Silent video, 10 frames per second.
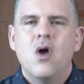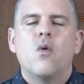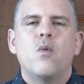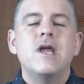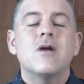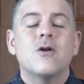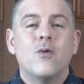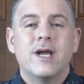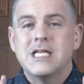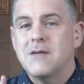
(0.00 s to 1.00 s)
we are
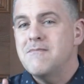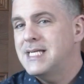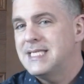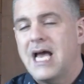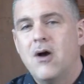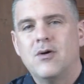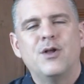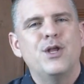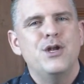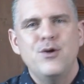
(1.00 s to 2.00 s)
going to miss out
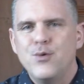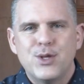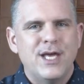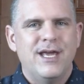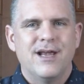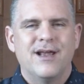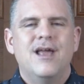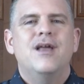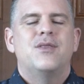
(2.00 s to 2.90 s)
on the new thing